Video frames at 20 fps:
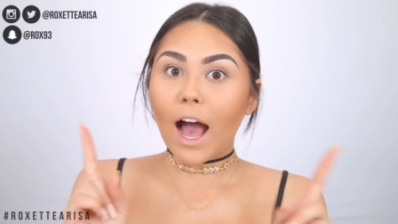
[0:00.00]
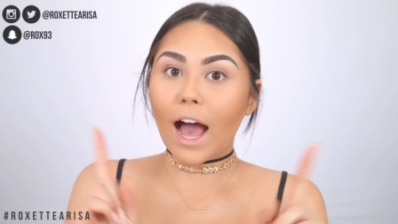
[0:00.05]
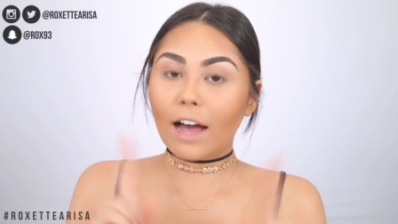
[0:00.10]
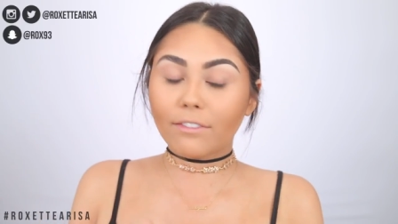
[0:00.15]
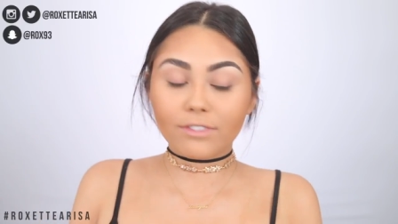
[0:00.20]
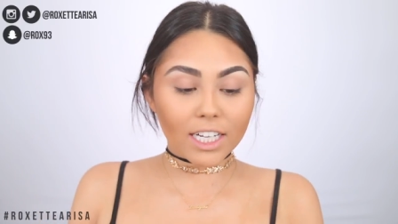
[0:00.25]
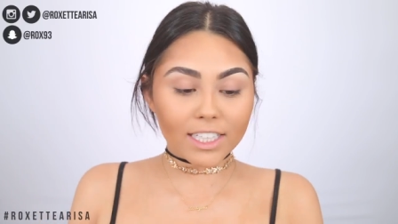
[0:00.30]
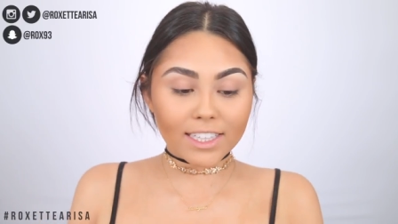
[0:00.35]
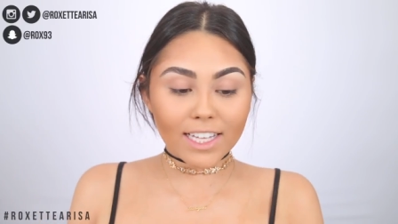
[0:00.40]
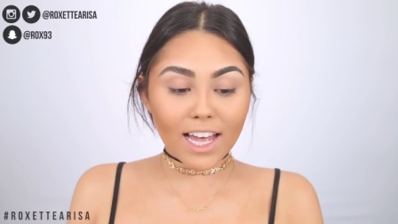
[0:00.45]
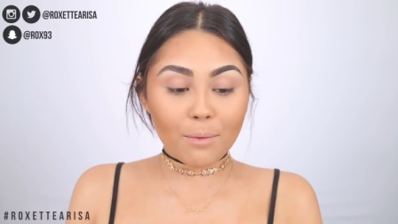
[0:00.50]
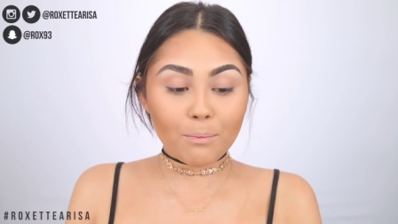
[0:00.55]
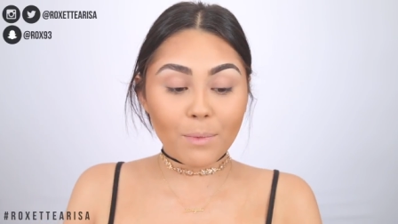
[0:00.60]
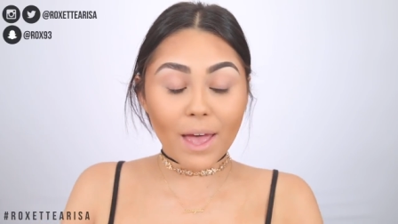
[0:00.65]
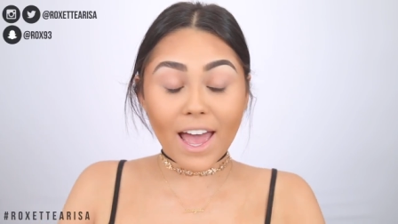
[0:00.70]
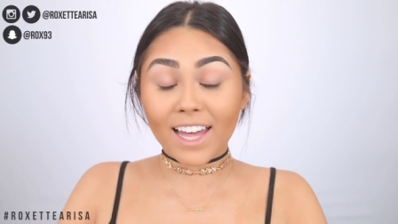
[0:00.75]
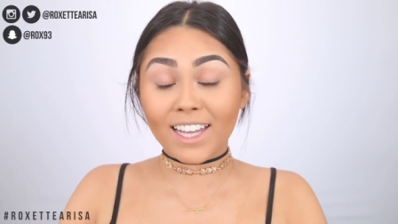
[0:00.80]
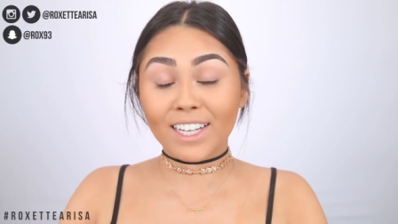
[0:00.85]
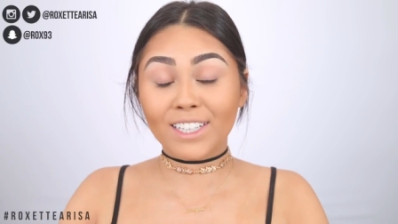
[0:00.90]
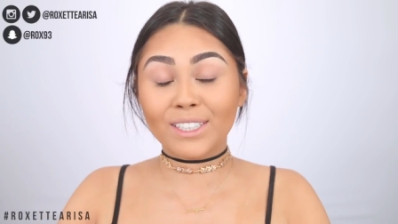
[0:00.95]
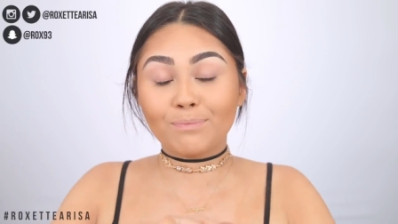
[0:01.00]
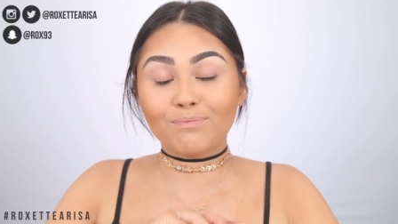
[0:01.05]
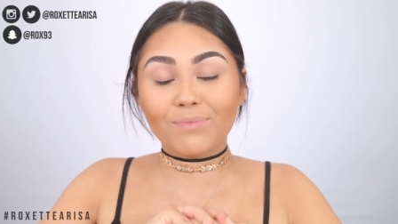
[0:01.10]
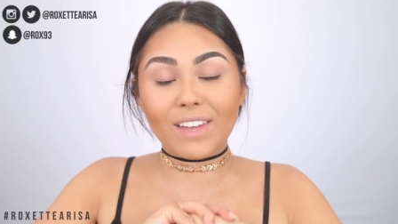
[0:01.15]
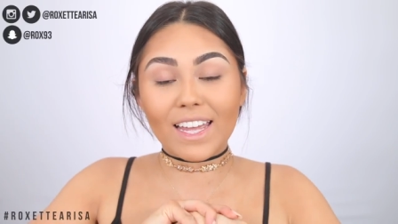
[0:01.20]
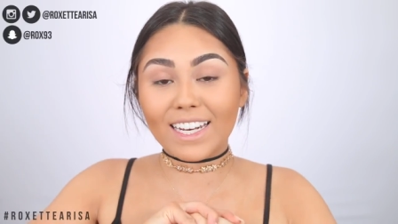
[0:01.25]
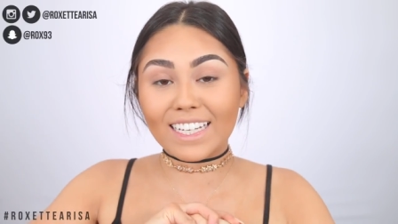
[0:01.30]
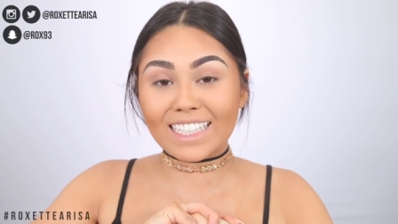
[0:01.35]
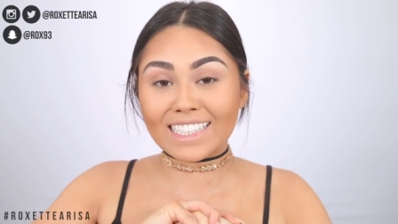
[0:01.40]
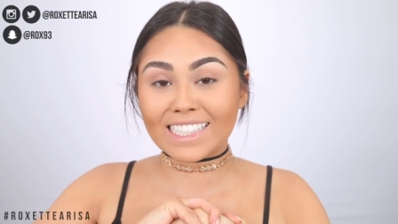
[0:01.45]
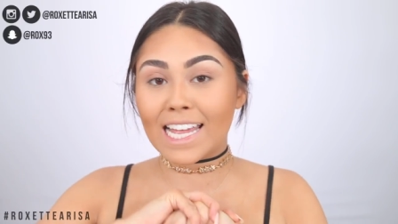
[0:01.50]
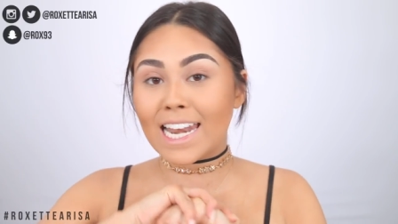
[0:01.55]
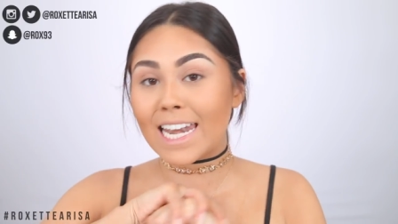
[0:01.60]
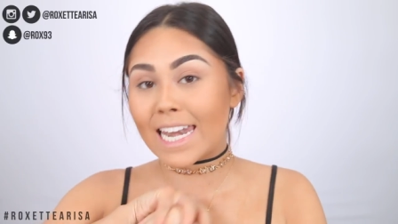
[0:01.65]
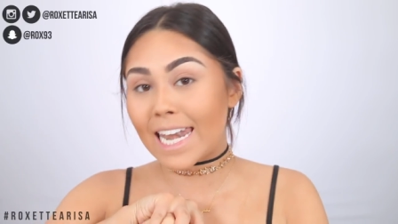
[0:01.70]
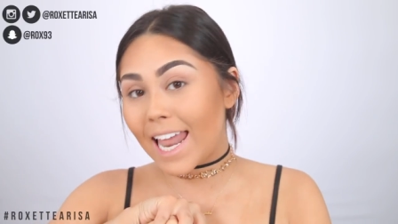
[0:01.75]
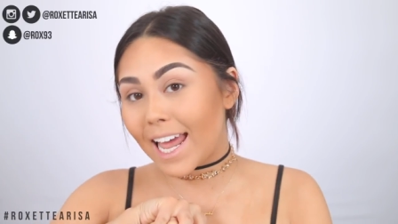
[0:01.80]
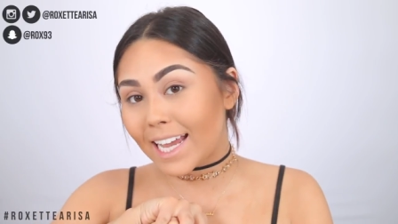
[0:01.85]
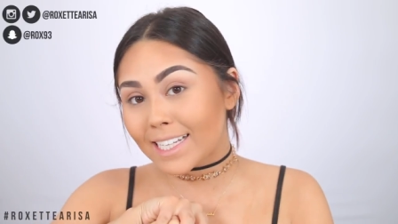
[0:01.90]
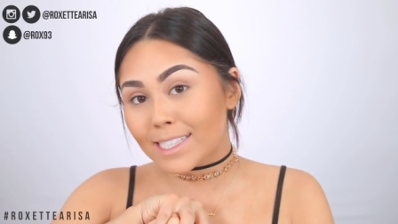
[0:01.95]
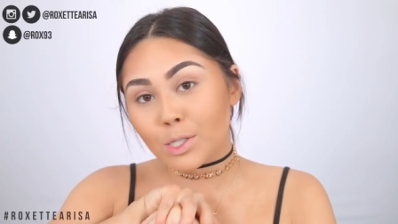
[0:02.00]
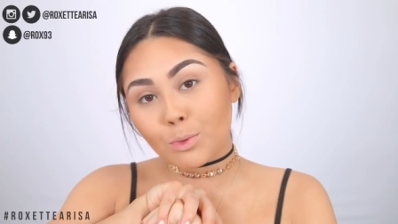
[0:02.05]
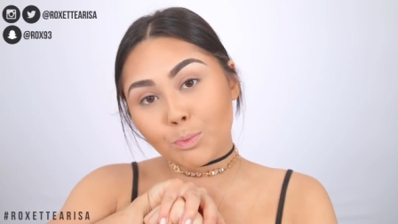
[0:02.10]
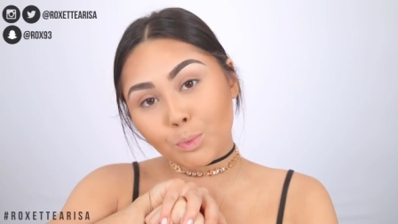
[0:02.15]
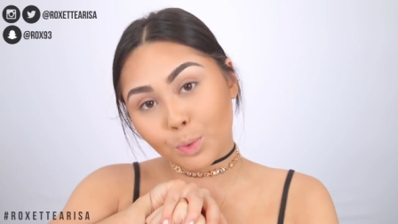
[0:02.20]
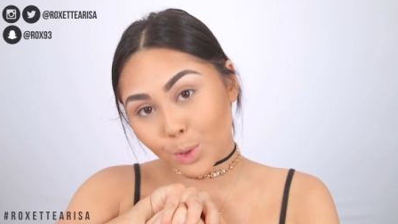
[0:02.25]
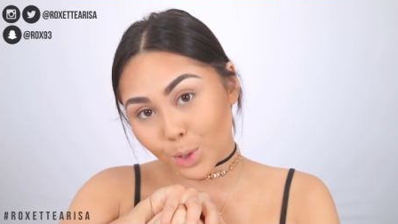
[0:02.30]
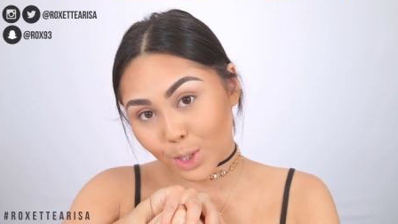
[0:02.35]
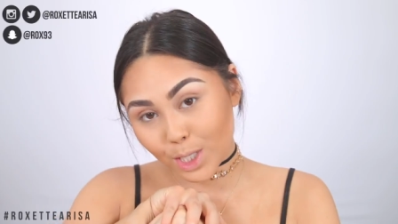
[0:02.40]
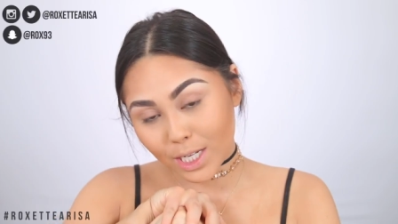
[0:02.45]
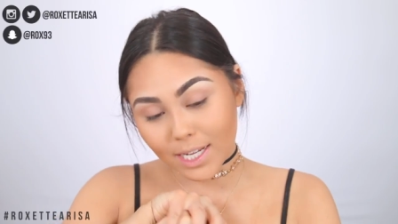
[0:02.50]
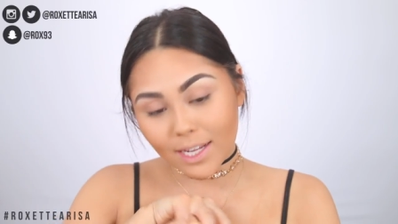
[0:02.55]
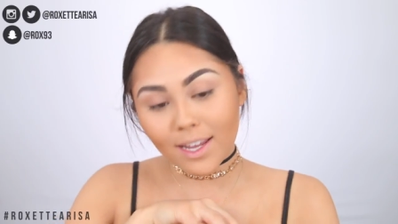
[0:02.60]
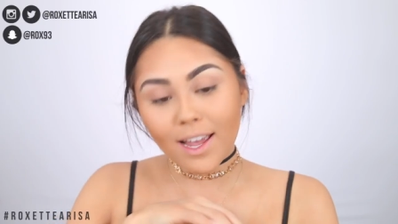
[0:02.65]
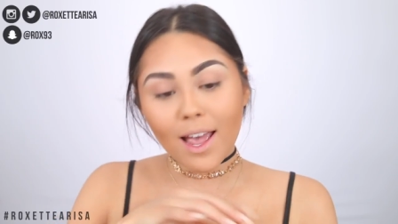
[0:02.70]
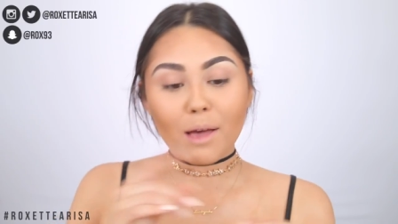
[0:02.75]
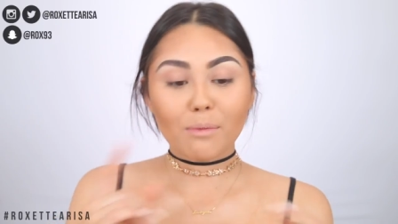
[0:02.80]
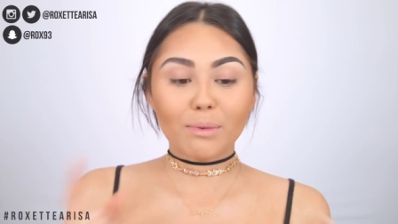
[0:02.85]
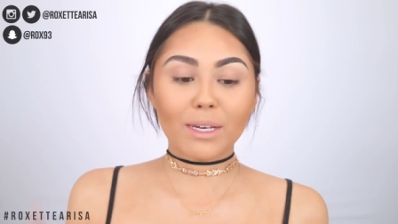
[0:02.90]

I've done that, and it is not pretty